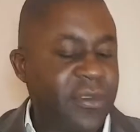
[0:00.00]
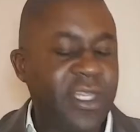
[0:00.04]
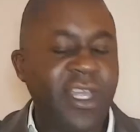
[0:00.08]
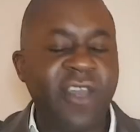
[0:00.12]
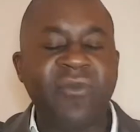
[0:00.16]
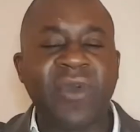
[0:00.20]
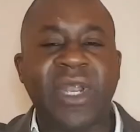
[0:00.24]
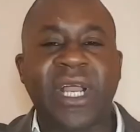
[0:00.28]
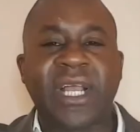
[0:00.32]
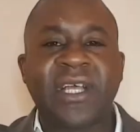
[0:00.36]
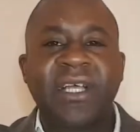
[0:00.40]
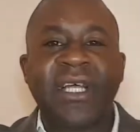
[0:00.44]

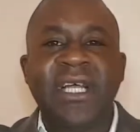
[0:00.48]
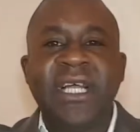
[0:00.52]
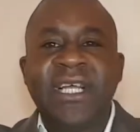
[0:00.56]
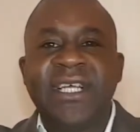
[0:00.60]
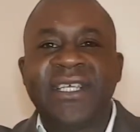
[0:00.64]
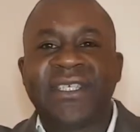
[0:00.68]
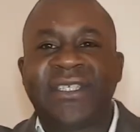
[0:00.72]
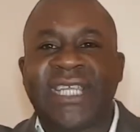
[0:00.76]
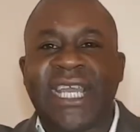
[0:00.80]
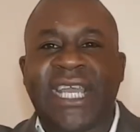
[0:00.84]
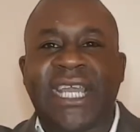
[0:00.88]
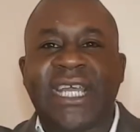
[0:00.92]
like a
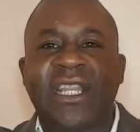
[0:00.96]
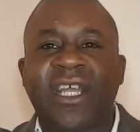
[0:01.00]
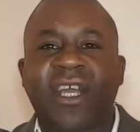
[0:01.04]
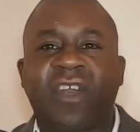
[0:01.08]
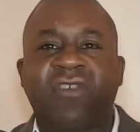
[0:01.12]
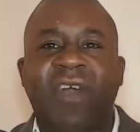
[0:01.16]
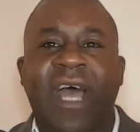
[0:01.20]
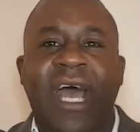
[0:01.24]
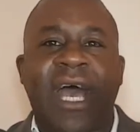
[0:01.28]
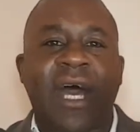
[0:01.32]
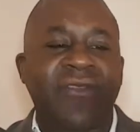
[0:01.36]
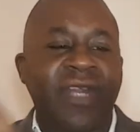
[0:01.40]
stick in the
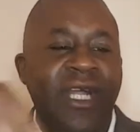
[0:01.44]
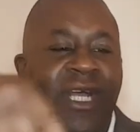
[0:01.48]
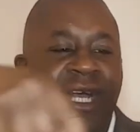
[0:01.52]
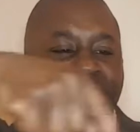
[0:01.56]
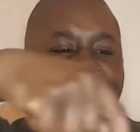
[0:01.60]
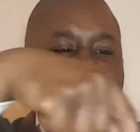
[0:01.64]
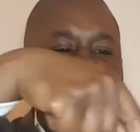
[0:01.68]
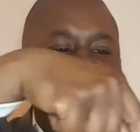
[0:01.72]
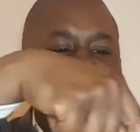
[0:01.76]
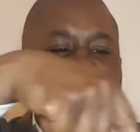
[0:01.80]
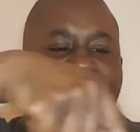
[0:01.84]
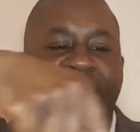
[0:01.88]
ground,
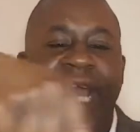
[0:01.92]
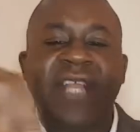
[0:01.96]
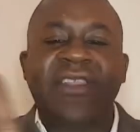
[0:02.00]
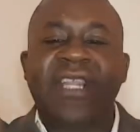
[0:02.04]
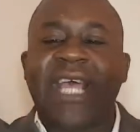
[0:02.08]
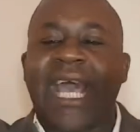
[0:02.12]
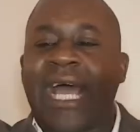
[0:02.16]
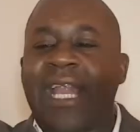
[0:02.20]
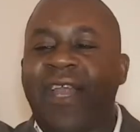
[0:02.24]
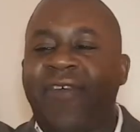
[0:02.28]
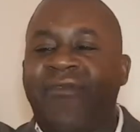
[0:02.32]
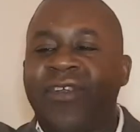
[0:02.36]
they chain
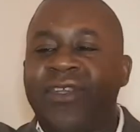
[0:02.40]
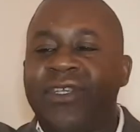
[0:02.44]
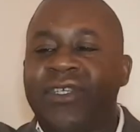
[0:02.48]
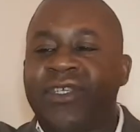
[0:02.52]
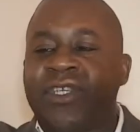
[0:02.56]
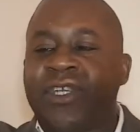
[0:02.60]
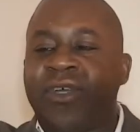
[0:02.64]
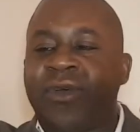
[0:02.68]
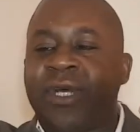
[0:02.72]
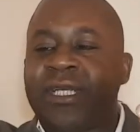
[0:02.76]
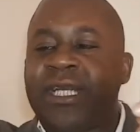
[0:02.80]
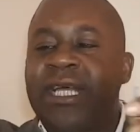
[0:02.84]
the elephant
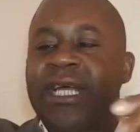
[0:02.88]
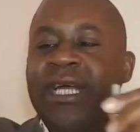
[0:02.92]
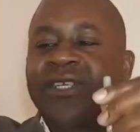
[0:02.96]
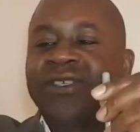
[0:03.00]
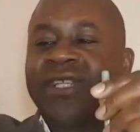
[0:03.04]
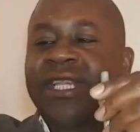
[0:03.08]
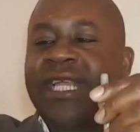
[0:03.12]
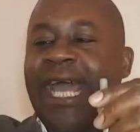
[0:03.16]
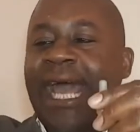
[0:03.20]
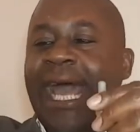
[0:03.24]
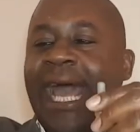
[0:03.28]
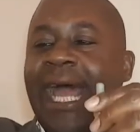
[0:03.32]
to it.
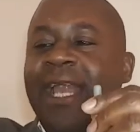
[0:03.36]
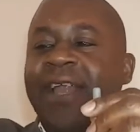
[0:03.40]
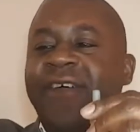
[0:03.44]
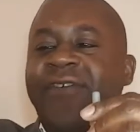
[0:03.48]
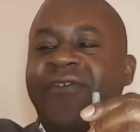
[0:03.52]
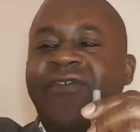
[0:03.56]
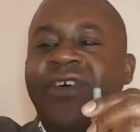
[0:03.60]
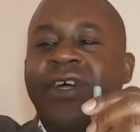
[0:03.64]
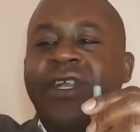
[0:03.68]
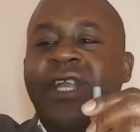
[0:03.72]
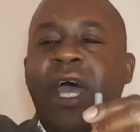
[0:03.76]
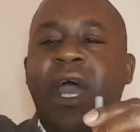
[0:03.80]
So the
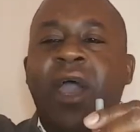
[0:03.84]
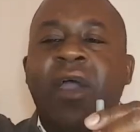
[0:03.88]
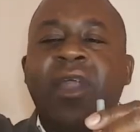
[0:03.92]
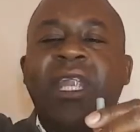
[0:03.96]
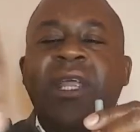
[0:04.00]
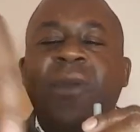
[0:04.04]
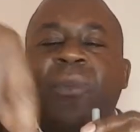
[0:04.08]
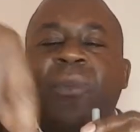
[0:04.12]
elephant only